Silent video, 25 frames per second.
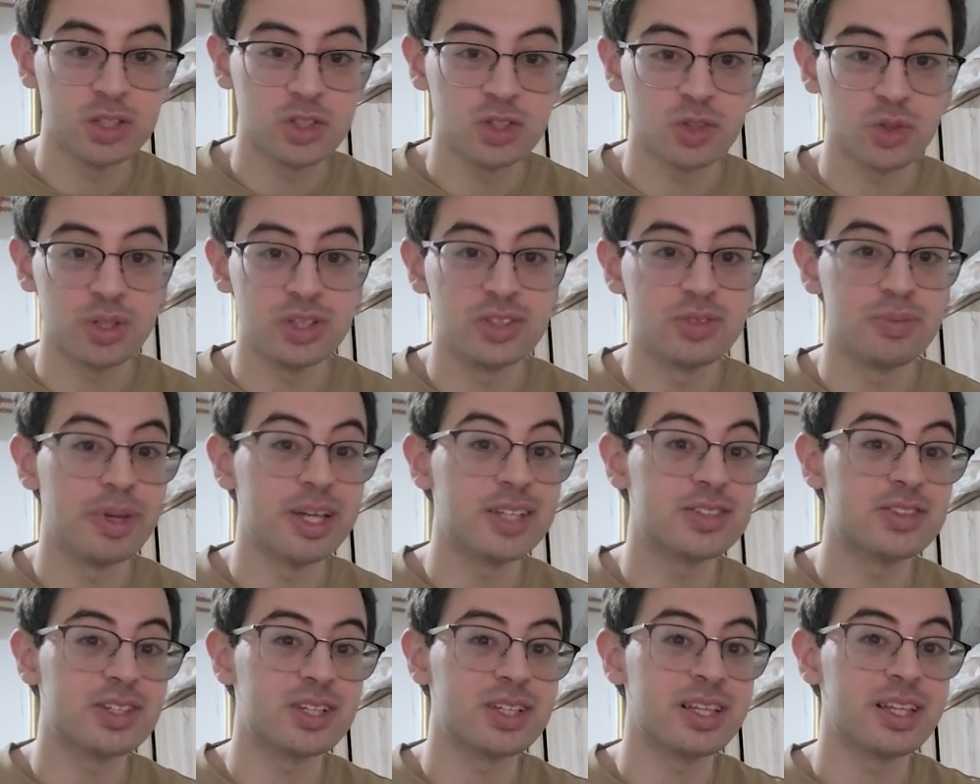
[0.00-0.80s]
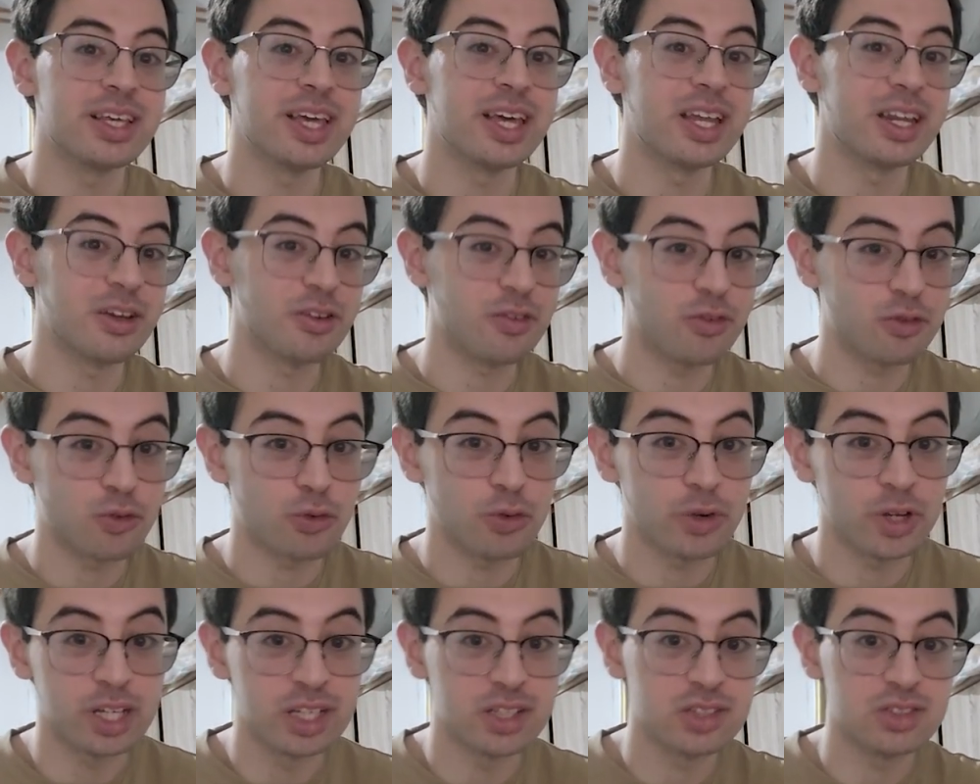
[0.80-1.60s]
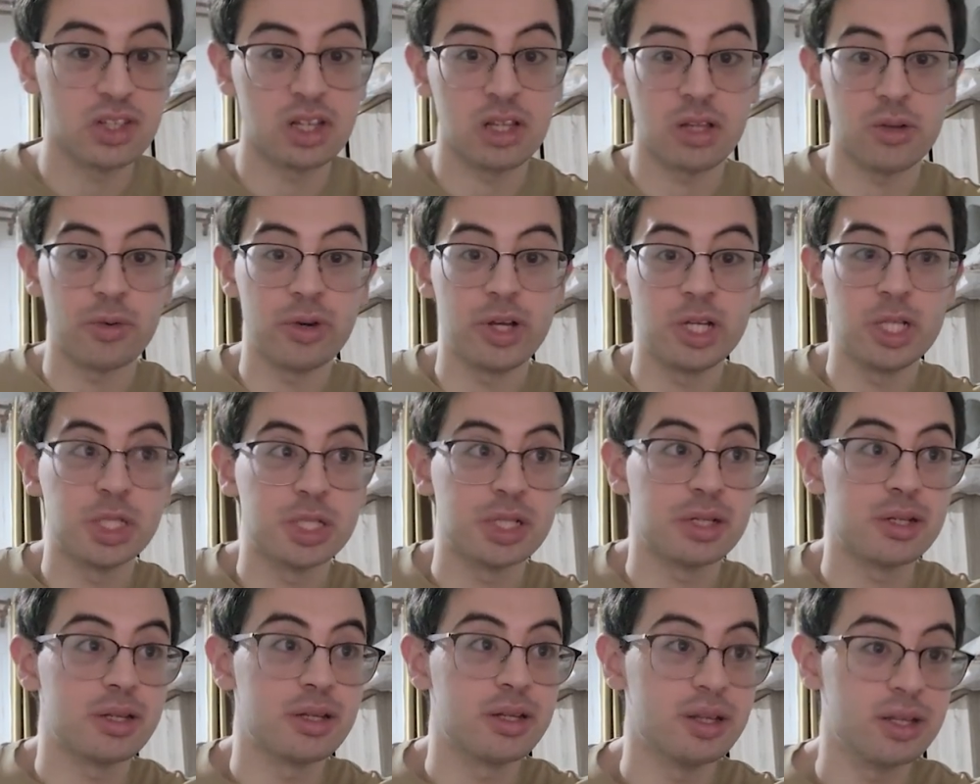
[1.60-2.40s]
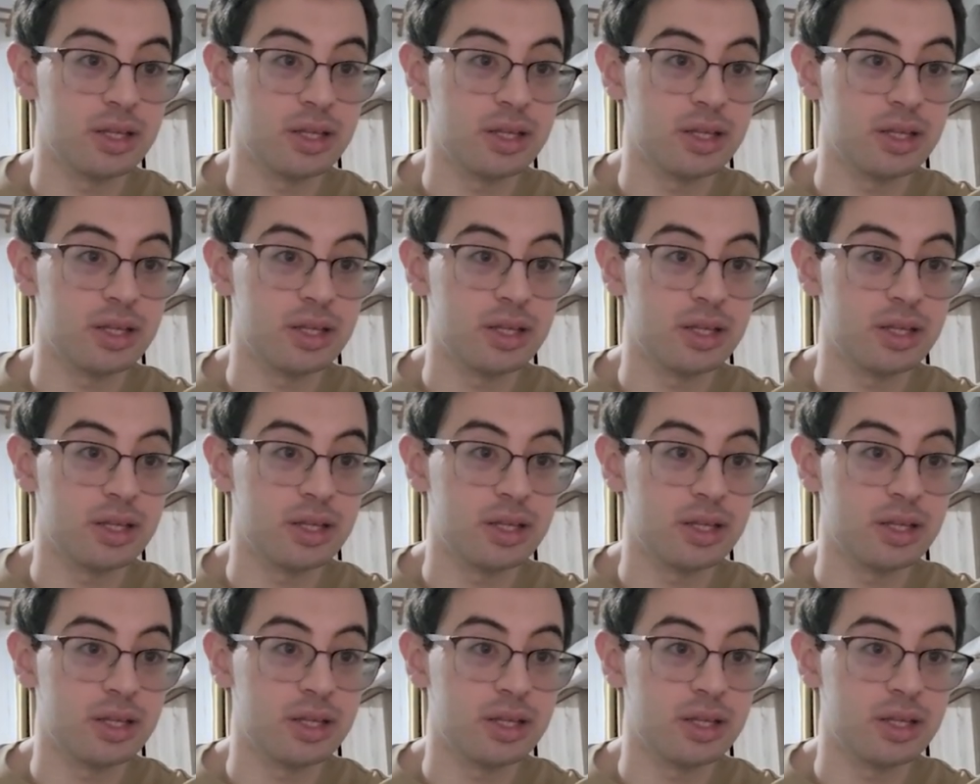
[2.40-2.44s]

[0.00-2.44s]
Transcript: So he's basically getting free acceleration.